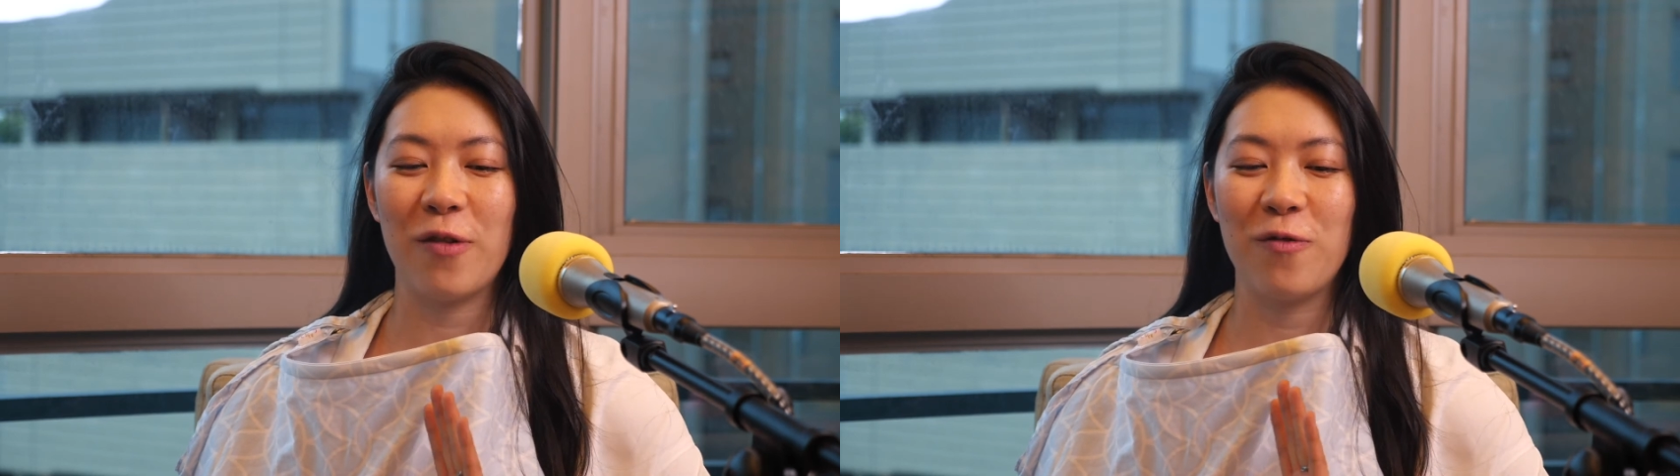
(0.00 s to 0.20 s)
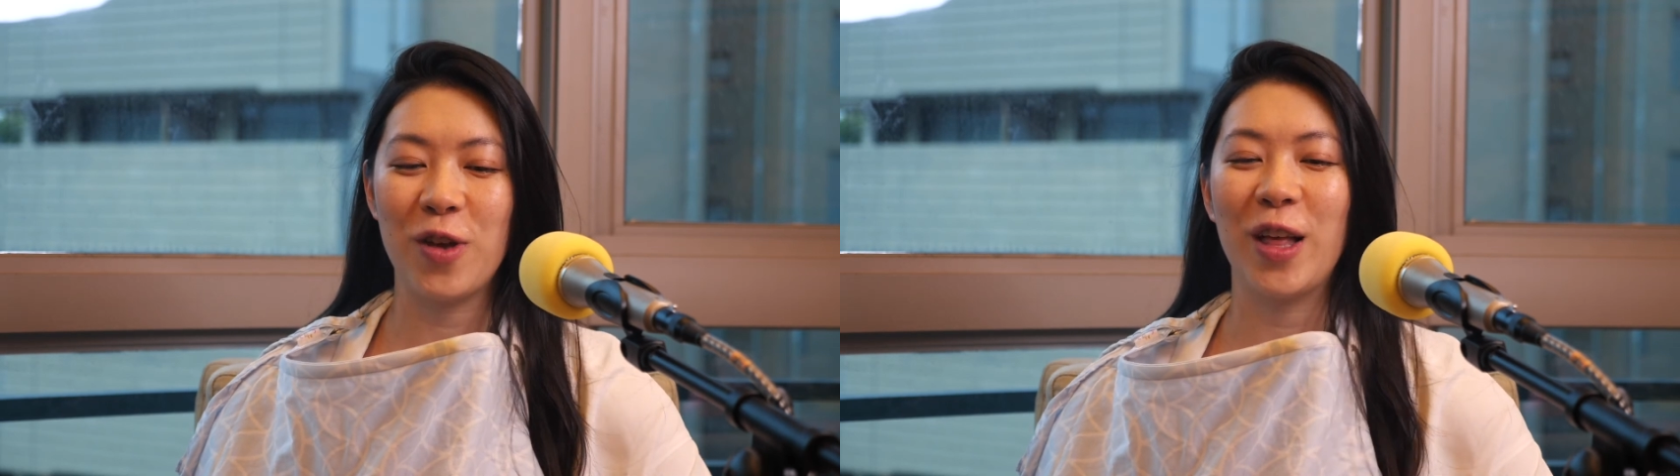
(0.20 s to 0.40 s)

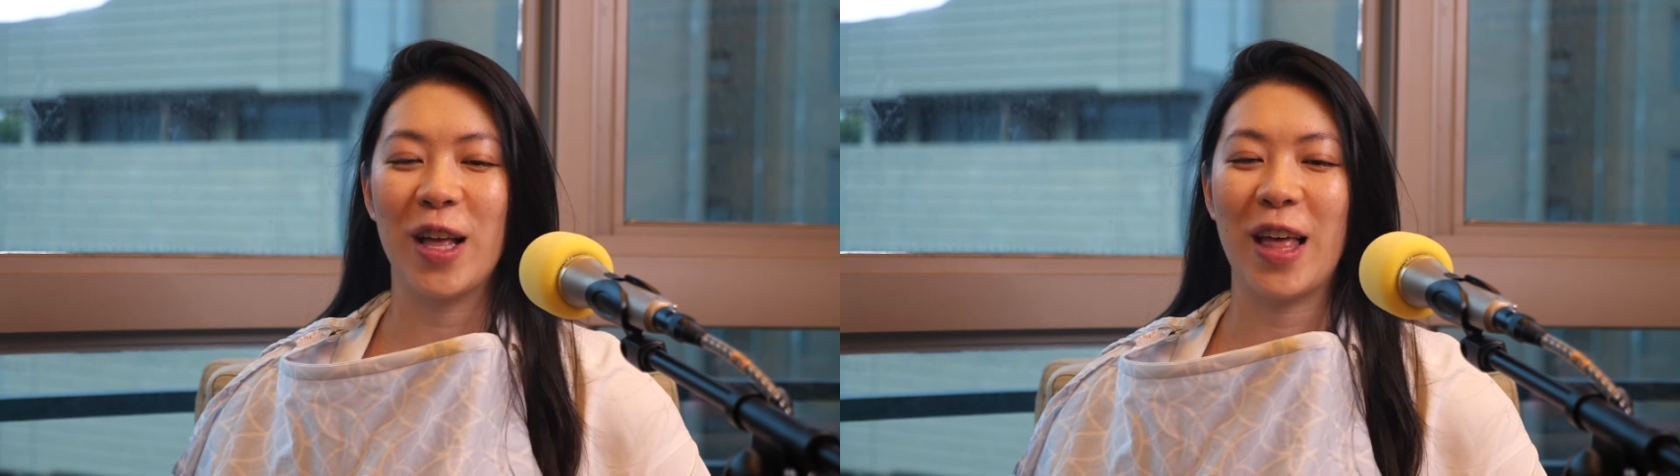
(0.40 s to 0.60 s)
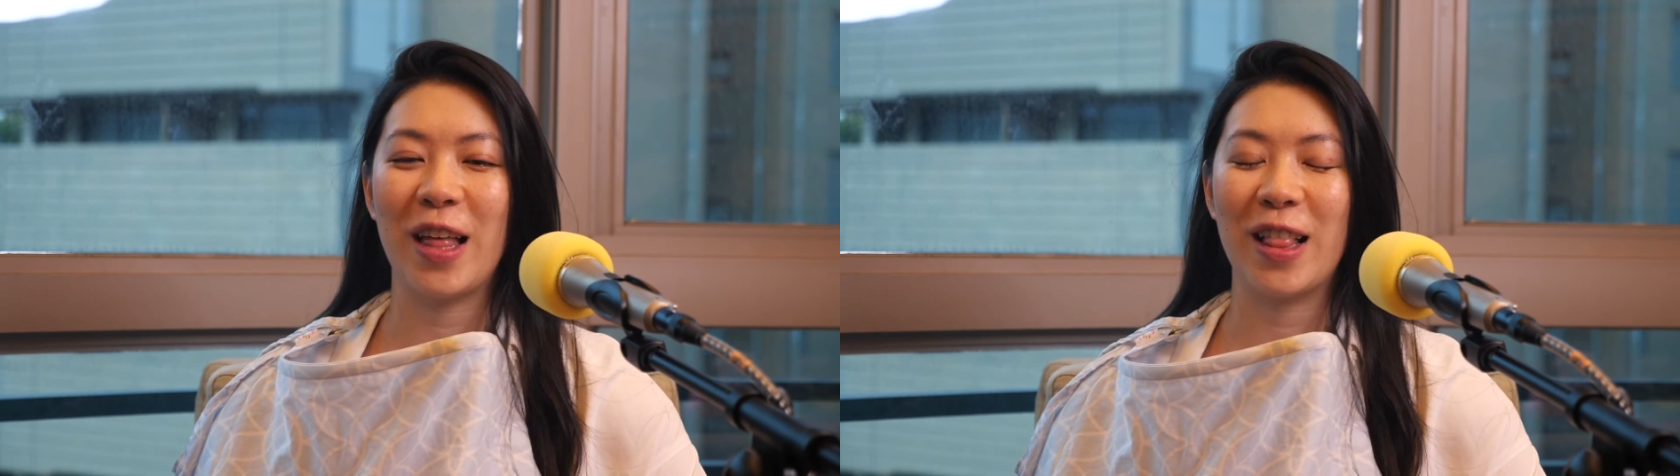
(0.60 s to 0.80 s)

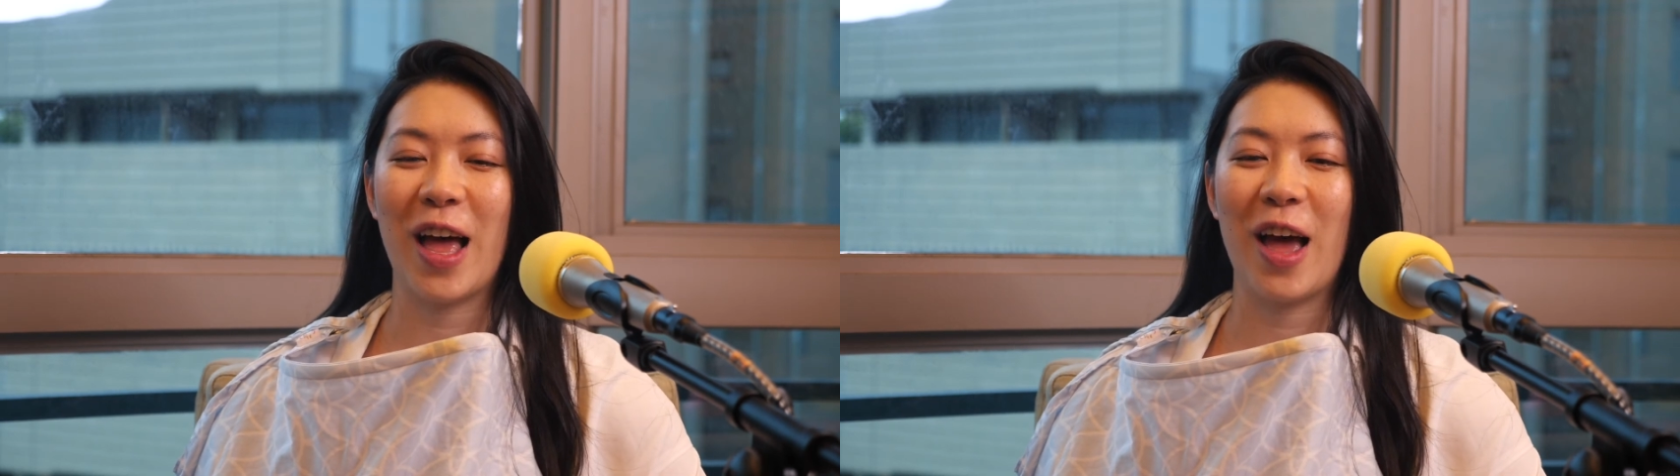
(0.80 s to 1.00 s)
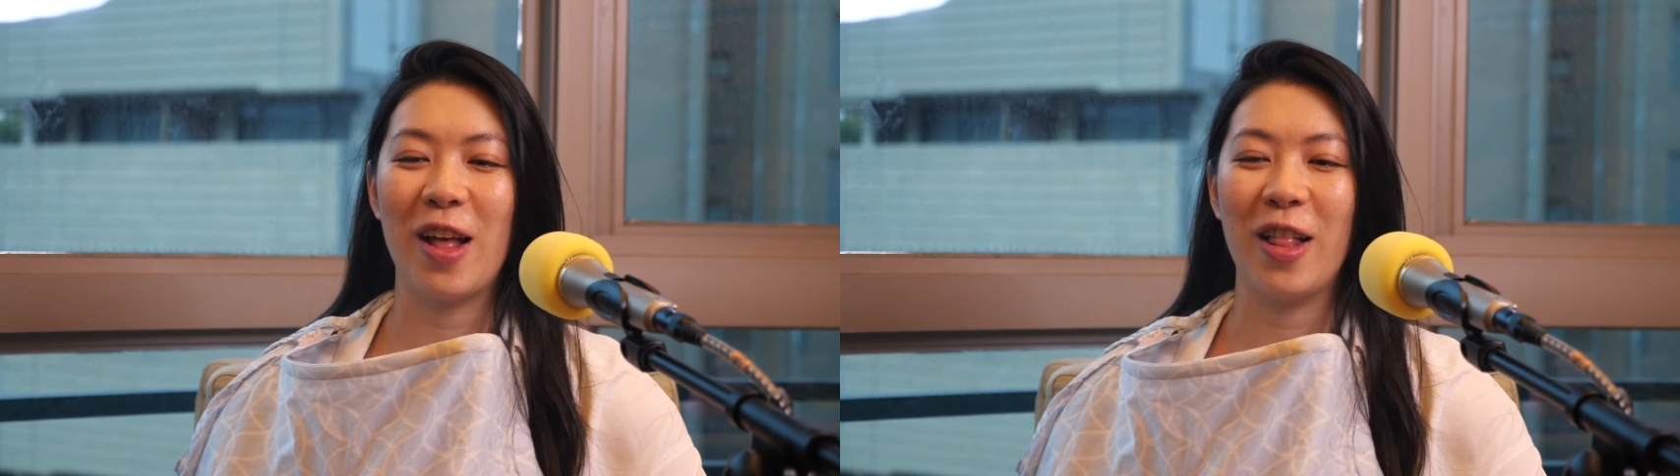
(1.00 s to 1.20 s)
feeling like
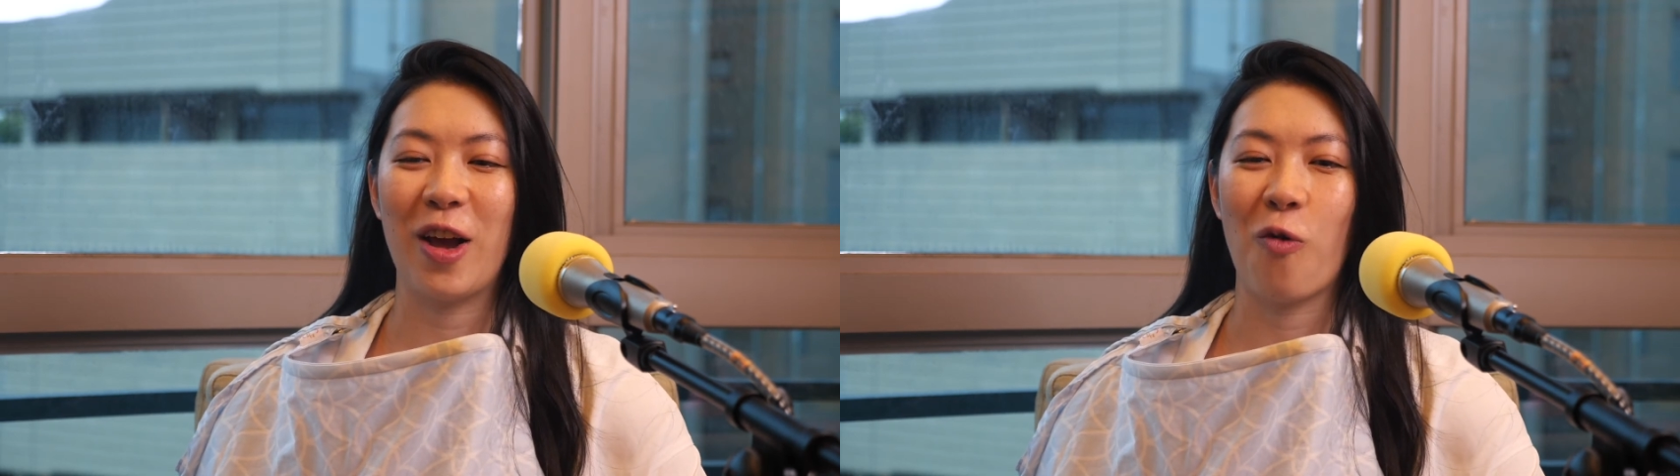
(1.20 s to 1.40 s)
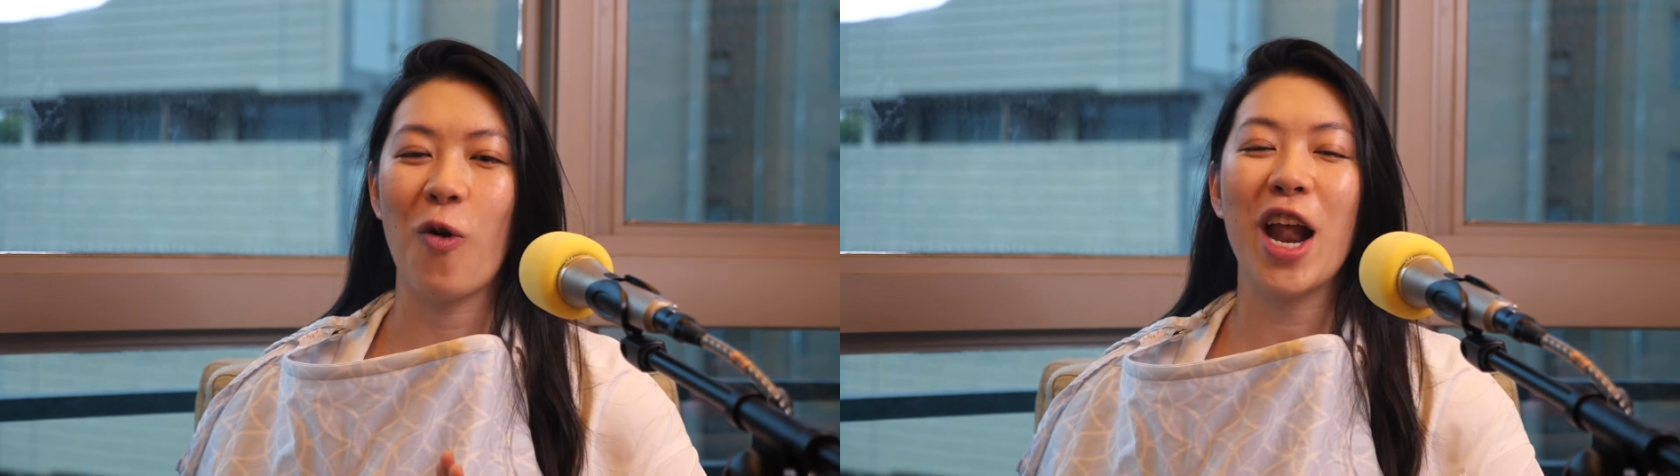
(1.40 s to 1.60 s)
that
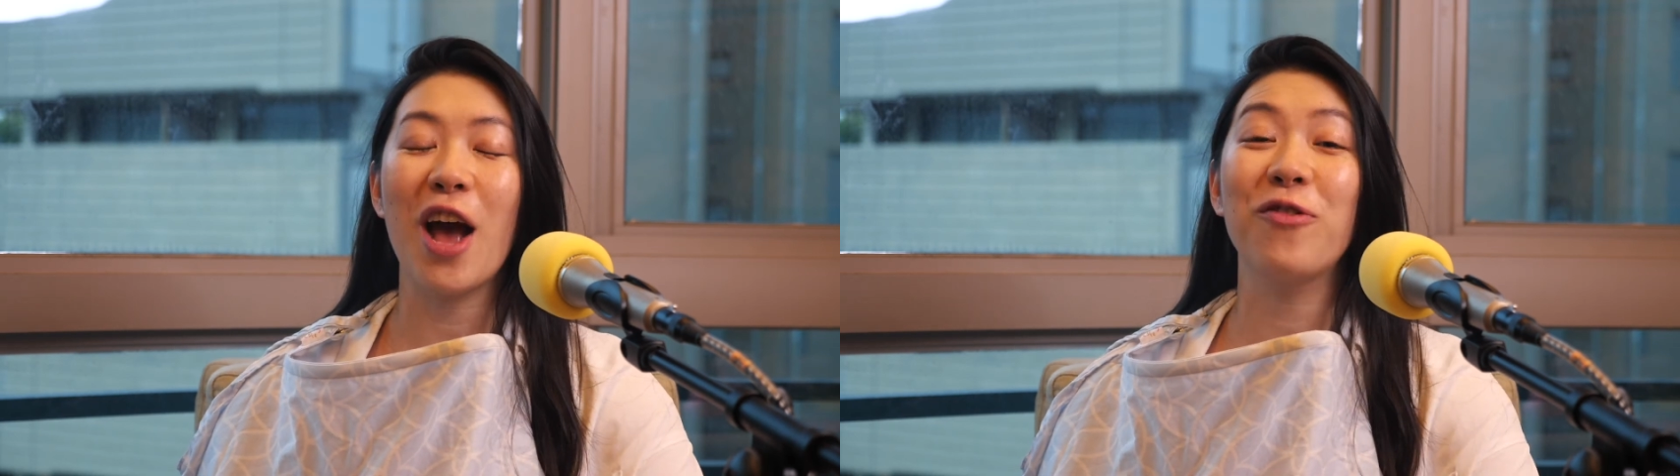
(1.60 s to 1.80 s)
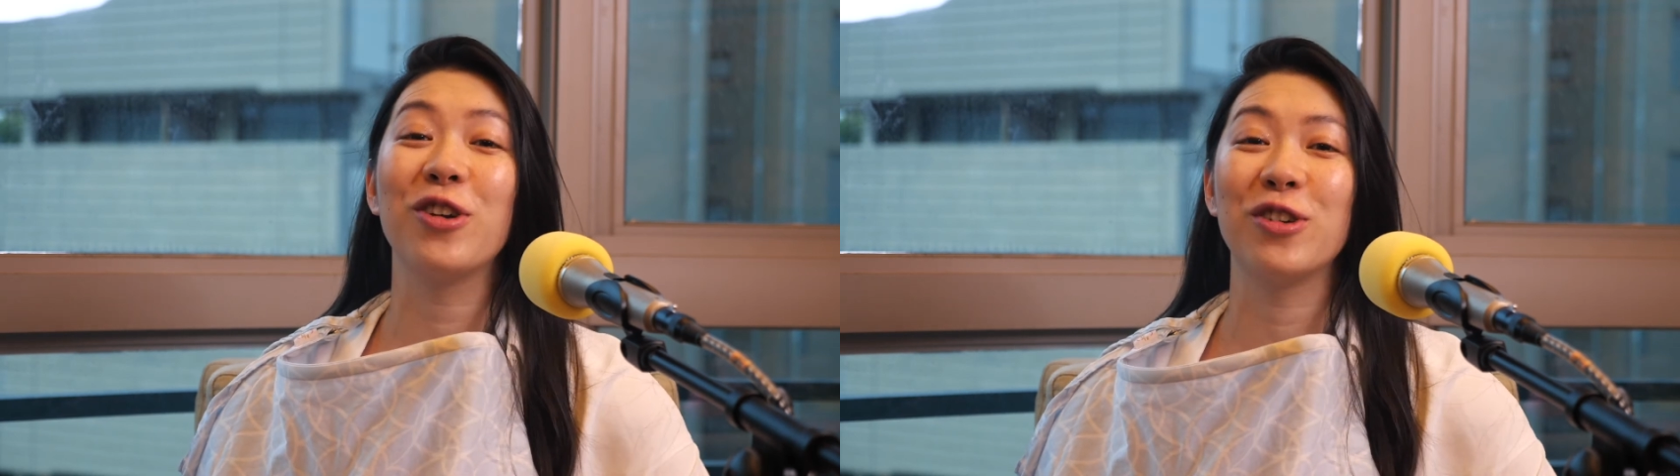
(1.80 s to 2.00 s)
like right
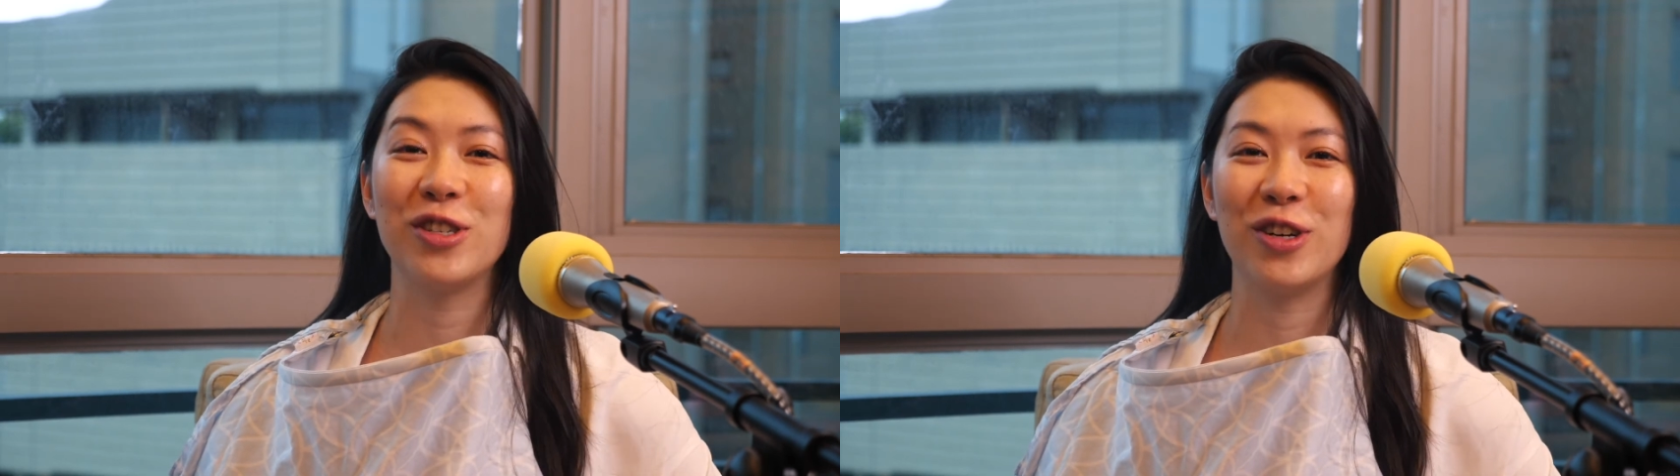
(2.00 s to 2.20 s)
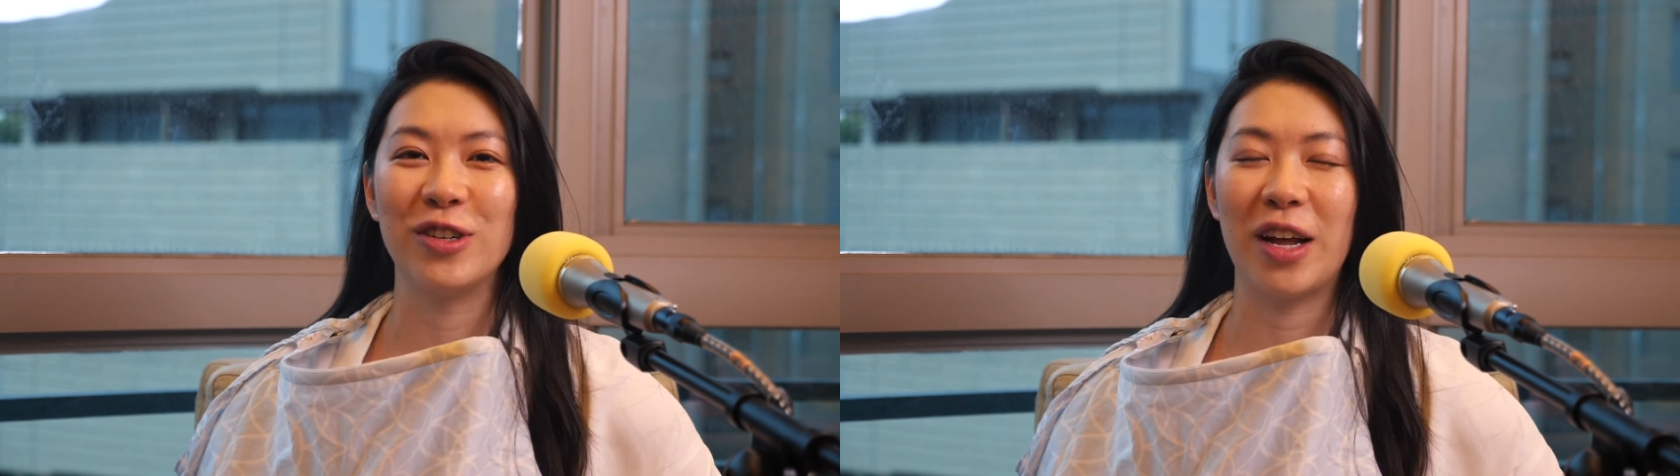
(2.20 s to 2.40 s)
after your
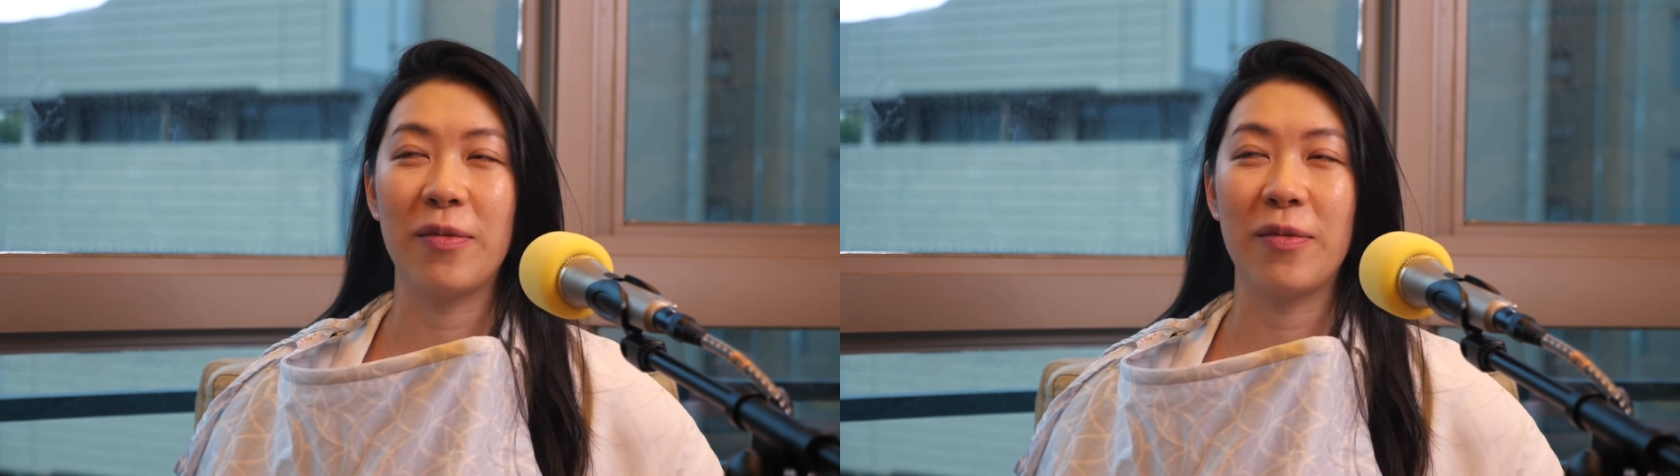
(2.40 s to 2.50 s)
surgery.